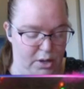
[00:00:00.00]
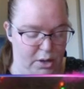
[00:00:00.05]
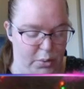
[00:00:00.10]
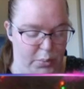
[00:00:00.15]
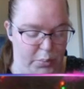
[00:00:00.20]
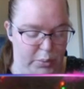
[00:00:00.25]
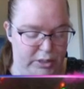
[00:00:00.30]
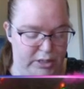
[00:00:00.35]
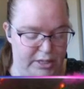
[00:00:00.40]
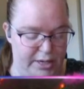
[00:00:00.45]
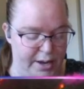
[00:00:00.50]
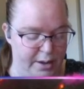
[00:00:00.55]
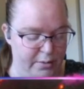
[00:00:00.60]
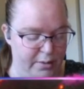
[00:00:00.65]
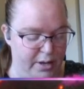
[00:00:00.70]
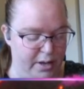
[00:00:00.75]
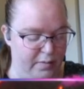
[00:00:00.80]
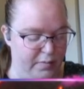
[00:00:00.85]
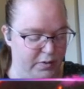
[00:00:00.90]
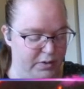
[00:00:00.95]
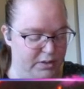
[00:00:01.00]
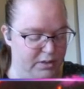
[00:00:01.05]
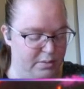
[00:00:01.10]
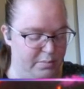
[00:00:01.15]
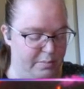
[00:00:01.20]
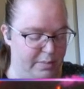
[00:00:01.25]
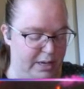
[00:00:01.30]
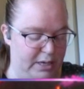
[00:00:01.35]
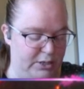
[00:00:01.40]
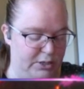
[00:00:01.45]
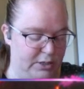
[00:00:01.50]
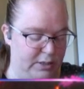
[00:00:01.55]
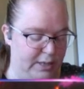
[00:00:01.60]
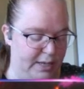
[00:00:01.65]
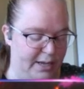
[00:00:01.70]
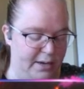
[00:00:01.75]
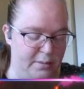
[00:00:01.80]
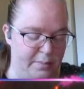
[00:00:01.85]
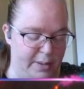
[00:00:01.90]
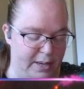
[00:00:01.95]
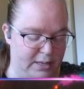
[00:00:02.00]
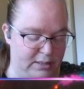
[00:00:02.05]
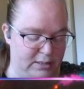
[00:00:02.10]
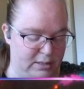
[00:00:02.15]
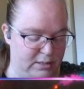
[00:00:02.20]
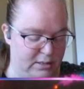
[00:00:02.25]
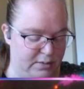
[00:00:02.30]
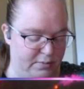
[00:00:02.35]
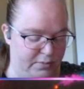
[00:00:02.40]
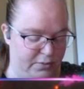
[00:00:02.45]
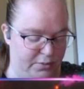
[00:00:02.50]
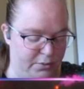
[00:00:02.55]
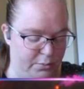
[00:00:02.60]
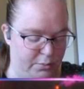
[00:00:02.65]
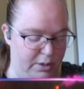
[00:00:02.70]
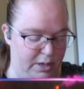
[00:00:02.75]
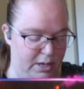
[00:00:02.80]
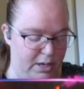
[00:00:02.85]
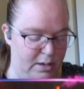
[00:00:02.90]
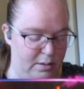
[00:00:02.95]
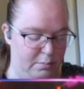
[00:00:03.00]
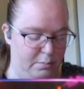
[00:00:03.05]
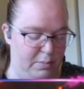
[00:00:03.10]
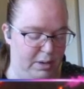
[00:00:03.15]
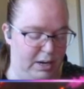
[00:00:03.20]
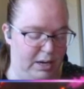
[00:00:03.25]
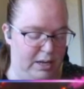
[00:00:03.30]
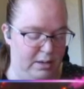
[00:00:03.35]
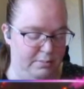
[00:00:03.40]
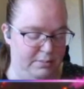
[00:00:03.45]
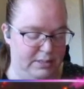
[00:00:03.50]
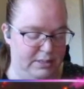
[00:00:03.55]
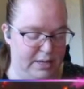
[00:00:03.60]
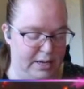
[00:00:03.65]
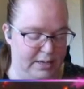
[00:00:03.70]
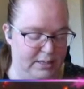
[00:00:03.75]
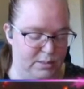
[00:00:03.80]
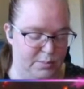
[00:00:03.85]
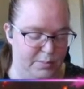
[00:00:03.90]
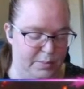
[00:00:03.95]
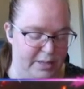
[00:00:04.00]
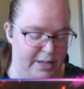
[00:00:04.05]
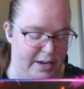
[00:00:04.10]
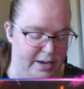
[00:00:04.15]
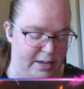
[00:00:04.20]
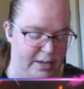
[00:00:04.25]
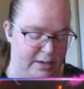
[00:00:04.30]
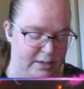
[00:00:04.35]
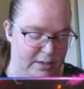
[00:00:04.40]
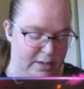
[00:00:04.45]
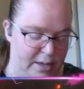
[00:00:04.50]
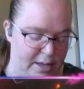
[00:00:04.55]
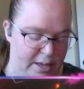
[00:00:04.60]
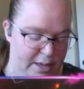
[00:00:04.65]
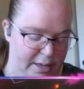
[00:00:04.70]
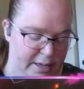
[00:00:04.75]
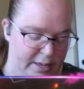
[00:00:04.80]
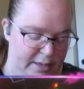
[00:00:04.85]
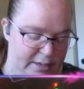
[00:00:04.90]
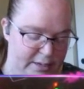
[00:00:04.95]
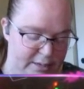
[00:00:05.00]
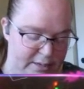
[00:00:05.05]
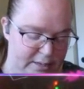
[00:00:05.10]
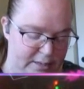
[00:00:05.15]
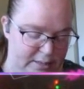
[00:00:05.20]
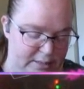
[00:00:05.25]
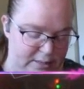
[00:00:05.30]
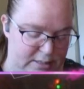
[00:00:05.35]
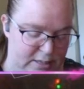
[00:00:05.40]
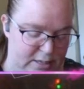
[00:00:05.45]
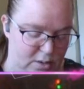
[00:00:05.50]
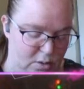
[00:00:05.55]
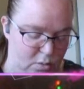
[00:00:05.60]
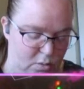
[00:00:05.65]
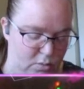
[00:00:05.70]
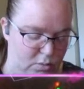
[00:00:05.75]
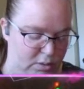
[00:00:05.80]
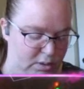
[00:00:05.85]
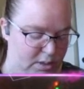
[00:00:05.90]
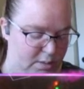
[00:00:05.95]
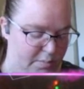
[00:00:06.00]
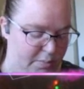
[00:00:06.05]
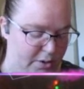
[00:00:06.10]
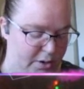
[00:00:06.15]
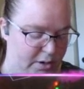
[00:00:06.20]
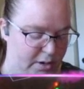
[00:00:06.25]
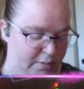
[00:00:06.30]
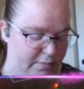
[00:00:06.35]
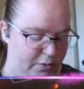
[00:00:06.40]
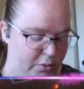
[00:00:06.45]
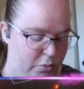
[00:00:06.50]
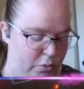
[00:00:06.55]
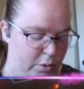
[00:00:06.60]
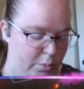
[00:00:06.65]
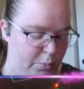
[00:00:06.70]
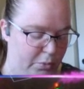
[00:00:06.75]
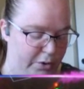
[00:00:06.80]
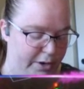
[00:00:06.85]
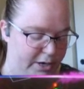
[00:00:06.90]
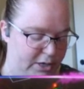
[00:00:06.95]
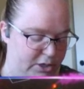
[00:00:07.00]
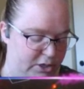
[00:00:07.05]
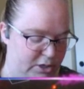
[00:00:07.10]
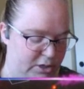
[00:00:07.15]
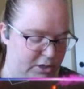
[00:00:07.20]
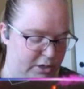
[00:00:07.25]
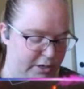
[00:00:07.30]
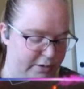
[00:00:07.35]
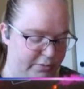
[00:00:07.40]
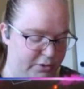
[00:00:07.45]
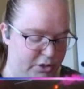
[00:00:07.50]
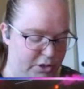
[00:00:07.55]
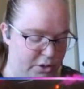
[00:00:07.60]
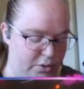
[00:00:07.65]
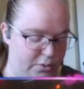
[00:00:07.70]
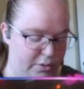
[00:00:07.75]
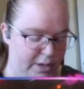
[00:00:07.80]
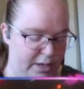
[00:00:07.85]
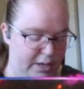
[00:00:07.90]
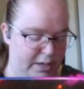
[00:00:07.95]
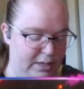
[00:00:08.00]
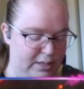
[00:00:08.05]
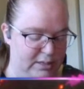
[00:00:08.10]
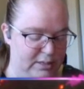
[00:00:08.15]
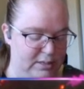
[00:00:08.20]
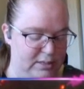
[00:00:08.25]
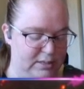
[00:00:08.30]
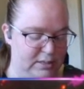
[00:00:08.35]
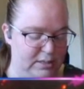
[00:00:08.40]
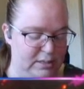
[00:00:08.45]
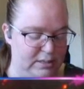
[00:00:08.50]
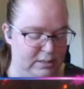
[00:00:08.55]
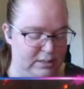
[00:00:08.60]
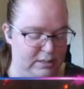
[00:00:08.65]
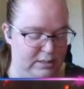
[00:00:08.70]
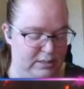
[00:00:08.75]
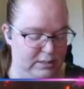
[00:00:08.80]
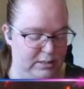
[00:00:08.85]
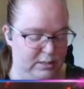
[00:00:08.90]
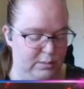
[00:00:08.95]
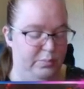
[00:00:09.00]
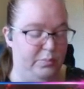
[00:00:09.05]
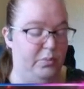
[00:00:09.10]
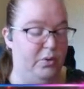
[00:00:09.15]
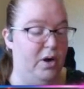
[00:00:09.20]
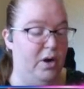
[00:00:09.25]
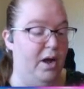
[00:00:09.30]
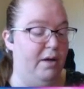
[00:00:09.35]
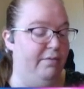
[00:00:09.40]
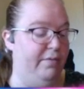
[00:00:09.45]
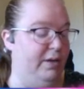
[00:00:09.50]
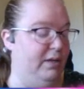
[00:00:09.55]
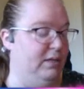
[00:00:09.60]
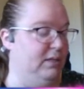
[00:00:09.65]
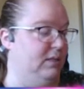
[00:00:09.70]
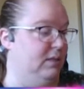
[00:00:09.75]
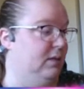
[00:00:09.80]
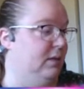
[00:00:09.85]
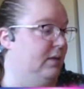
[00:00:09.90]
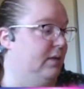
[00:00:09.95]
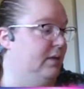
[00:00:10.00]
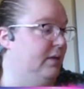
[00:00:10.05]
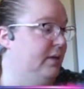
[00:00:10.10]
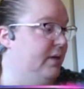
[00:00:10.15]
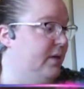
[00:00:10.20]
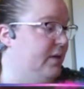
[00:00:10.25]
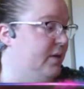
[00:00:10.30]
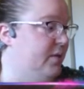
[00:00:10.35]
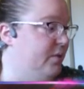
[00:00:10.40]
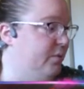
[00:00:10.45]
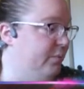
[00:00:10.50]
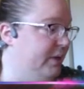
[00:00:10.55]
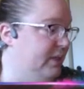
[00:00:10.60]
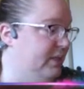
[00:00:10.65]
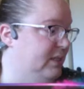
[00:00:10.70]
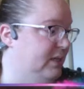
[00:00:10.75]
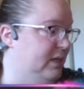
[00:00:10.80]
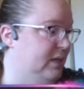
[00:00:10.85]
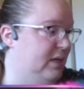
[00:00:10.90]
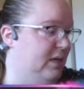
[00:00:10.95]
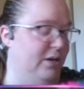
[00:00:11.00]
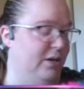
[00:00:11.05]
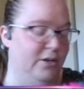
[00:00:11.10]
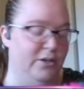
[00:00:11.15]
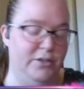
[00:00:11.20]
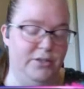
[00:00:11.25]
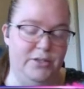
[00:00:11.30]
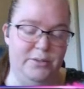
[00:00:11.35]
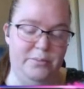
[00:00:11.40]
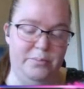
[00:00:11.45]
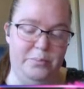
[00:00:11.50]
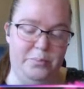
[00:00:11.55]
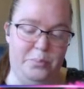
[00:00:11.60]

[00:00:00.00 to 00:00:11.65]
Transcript: which now covers the major land masses of 3 medium-sized planets and is the only part of the corporation to have shown a consistent profit in the recent years.